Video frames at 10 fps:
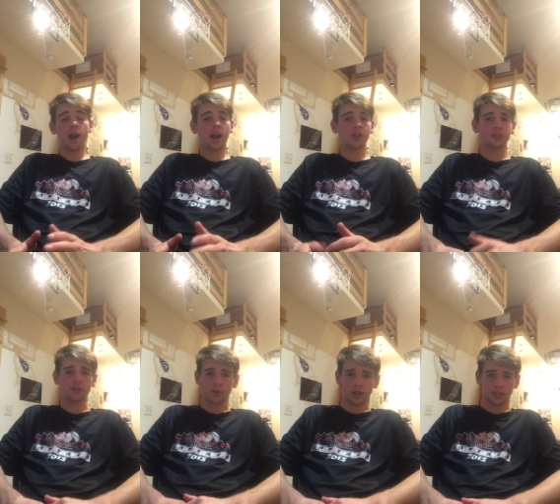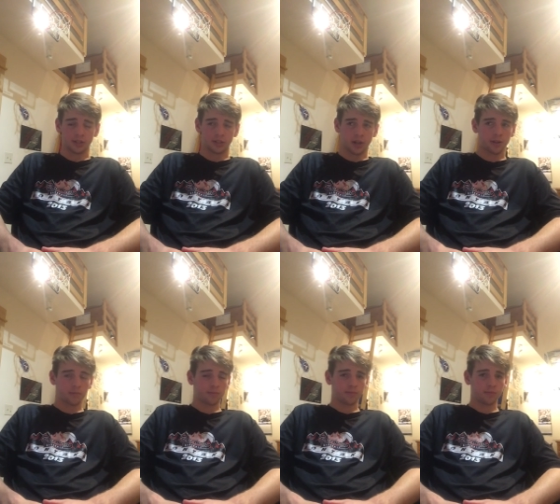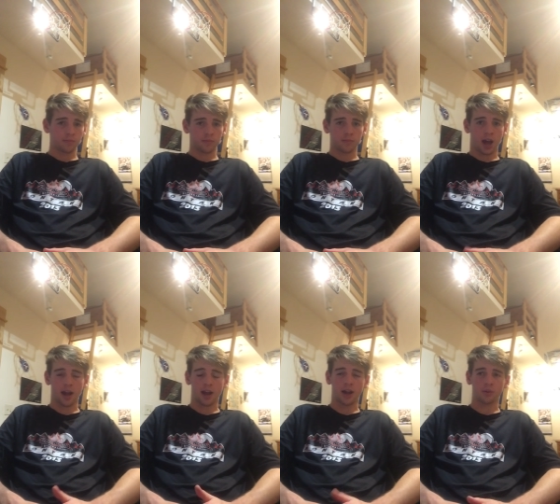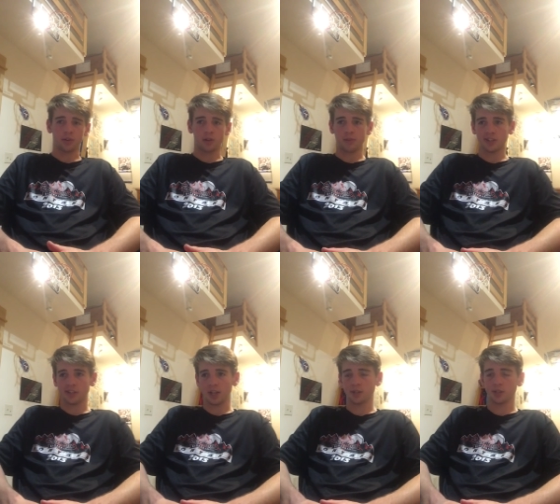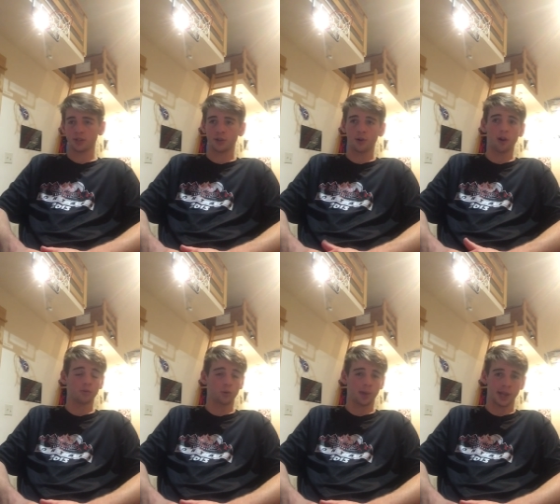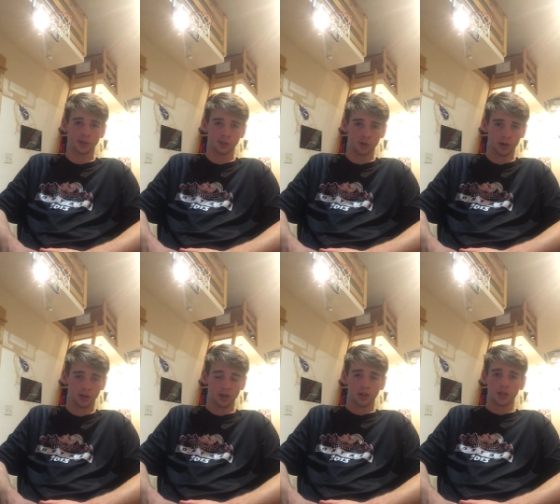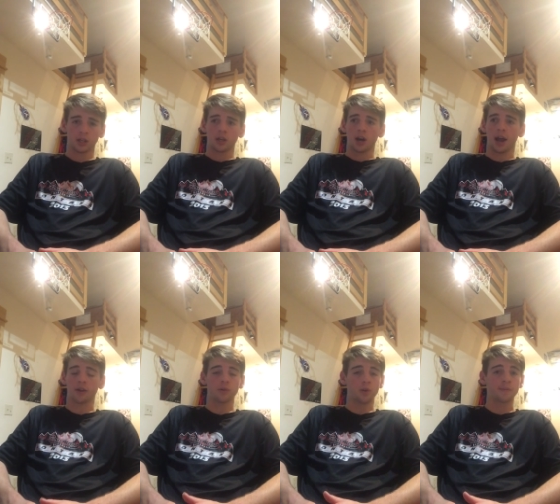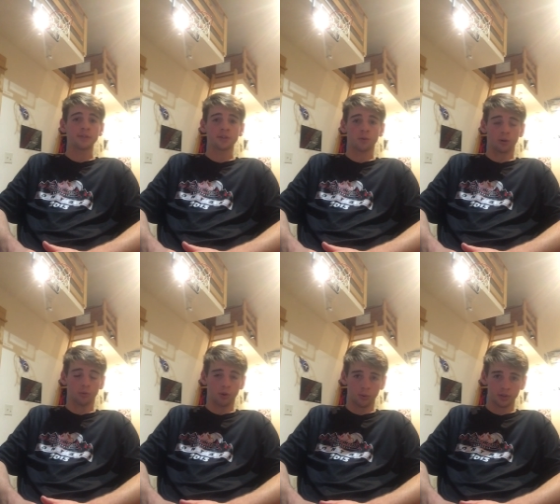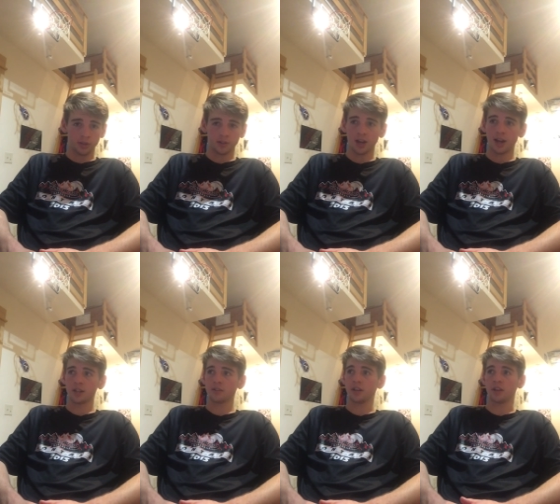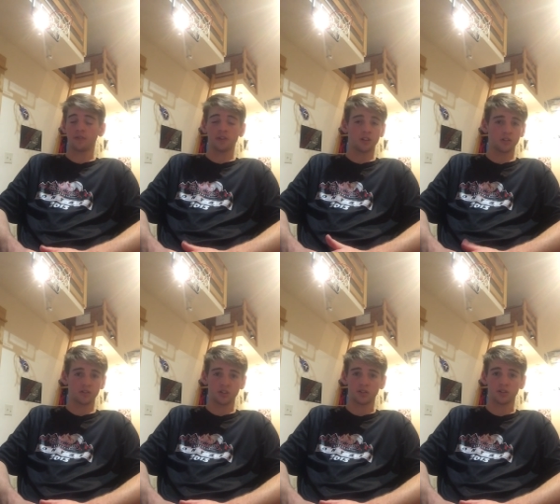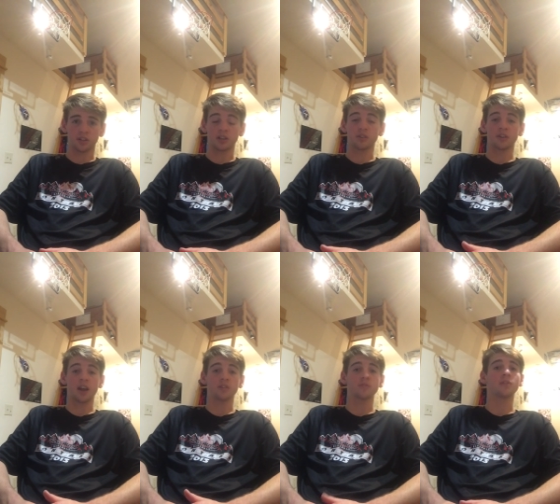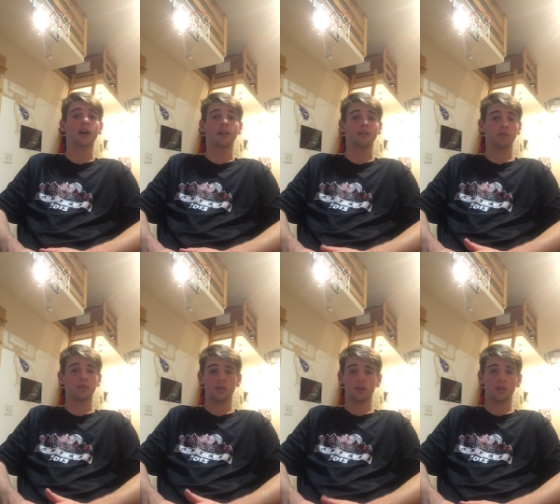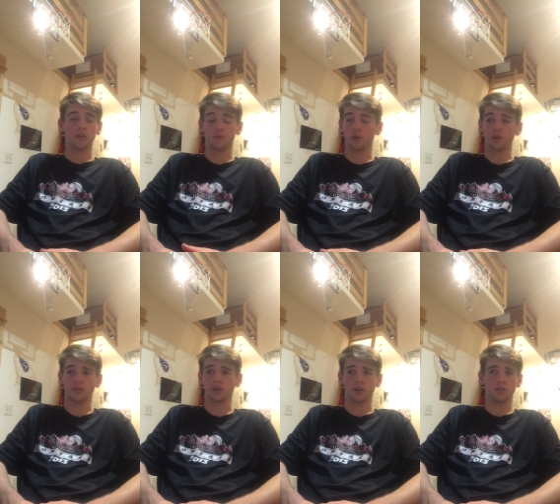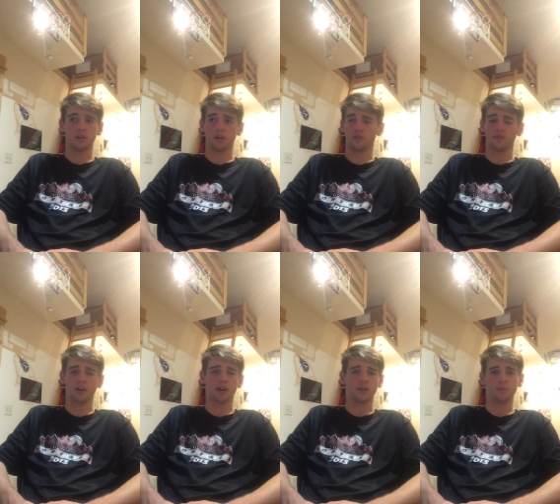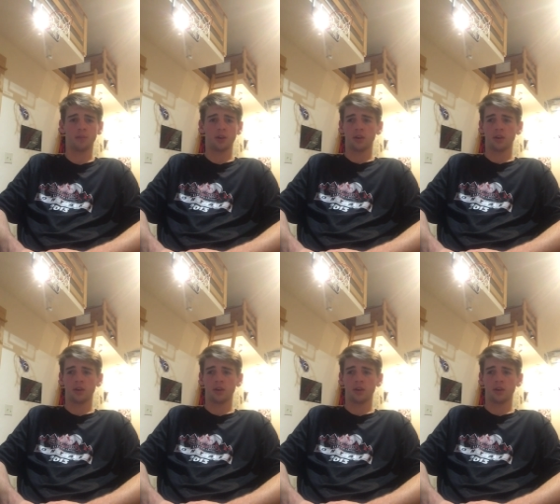I just don't like the signing. I don't think it makes sense. They're off to a bad start. I don't know if he's going to work well with these guys, and if he doesn't, he's going to get his ass fired. The first year, they're going to fire him.